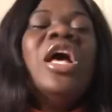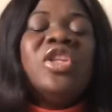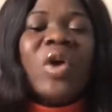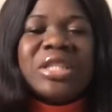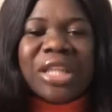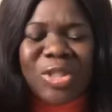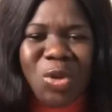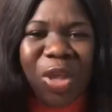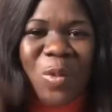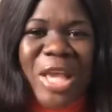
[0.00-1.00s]
Dorothy asked,
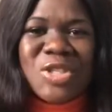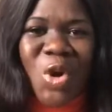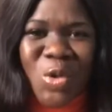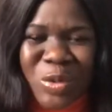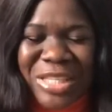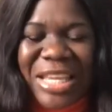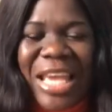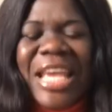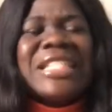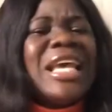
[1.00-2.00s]
okay, where is your hoodie?
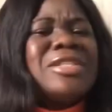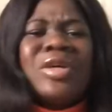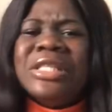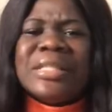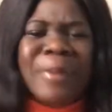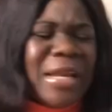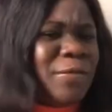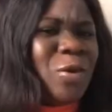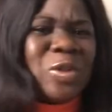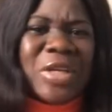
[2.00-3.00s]
He said he's on his bed. If
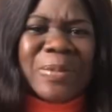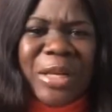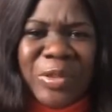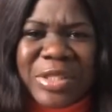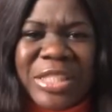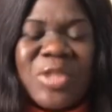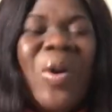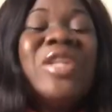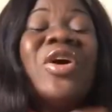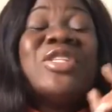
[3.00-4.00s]
you go to his bed, you will see. So
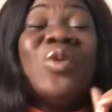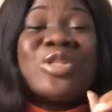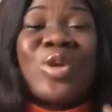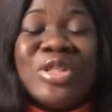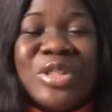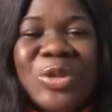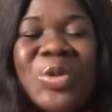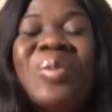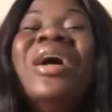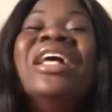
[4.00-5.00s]
when Dorothy was going to the
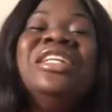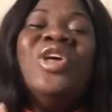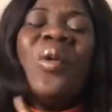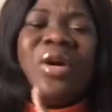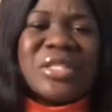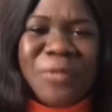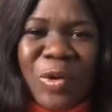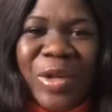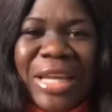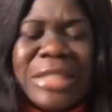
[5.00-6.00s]
room, Neo was
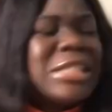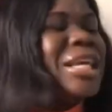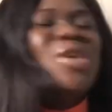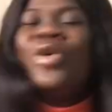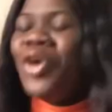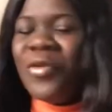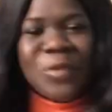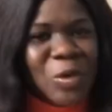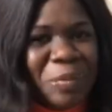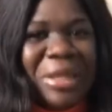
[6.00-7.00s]
following her. She said, no, don't
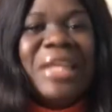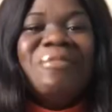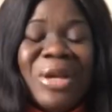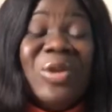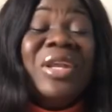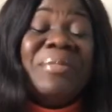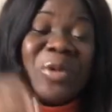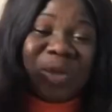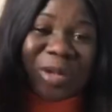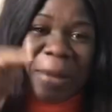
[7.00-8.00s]
follow me. Leave me alone. Let me
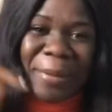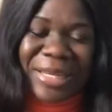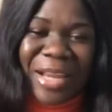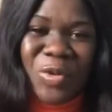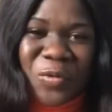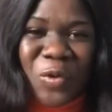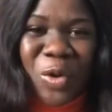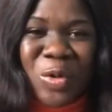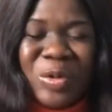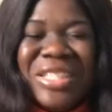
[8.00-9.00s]
go to that bed and look for
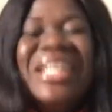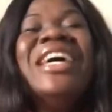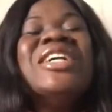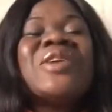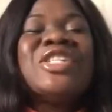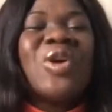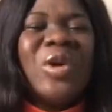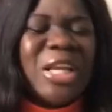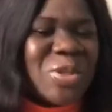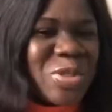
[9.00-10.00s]
your hoodie. So when she got
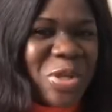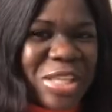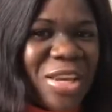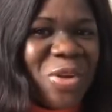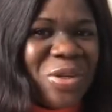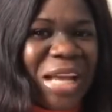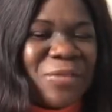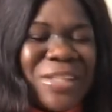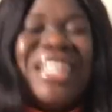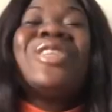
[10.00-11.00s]
there, she was not saying the hoodie.
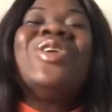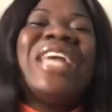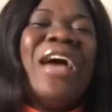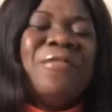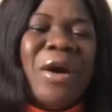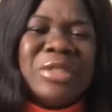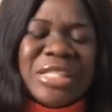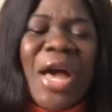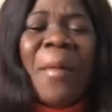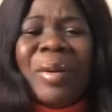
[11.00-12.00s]
She said, okay, I found it.
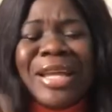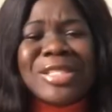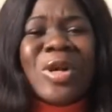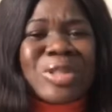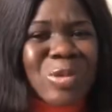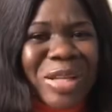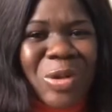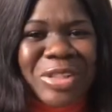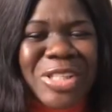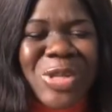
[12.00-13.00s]
But there's no sweat
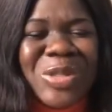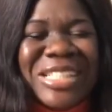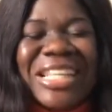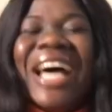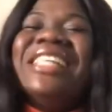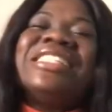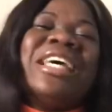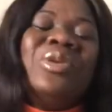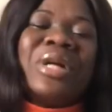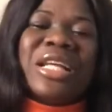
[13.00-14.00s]
on this hoodie now. He
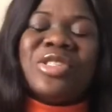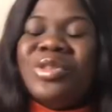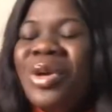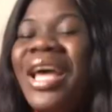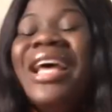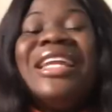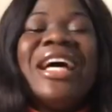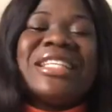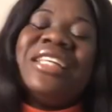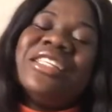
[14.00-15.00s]
said, look at you.
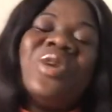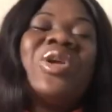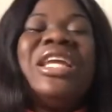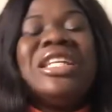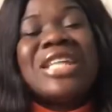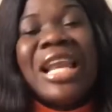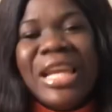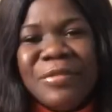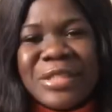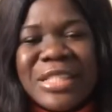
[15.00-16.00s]
That's how they said, okay, they shall
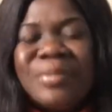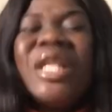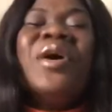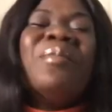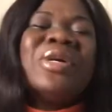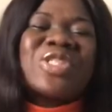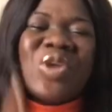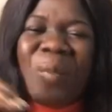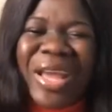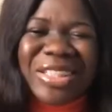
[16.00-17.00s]
left it. But
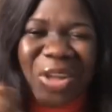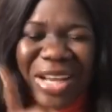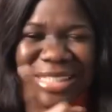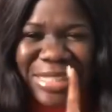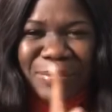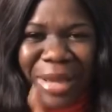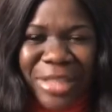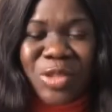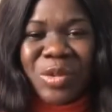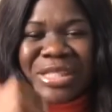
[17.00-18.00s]
somewhere in Dorothy's
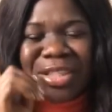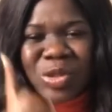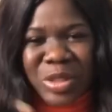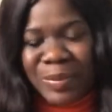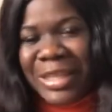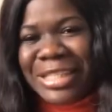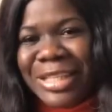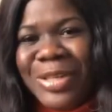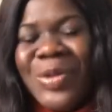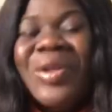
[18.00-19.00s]
mind, she was still
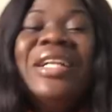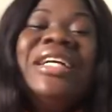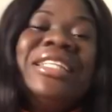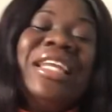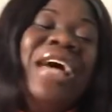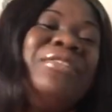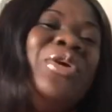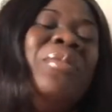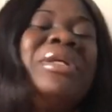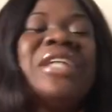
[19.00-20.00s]
suspecting you. They left the
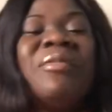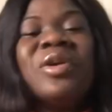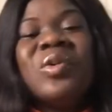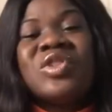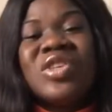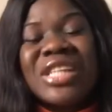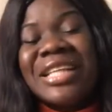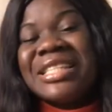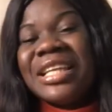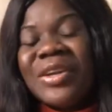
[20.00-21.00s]
home. Everybody was just
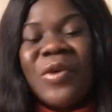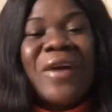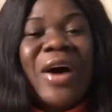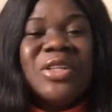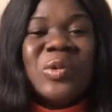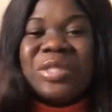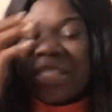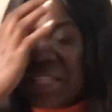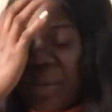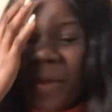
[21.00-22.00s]
thinking of how they would
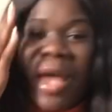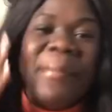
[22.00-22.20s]
sleep.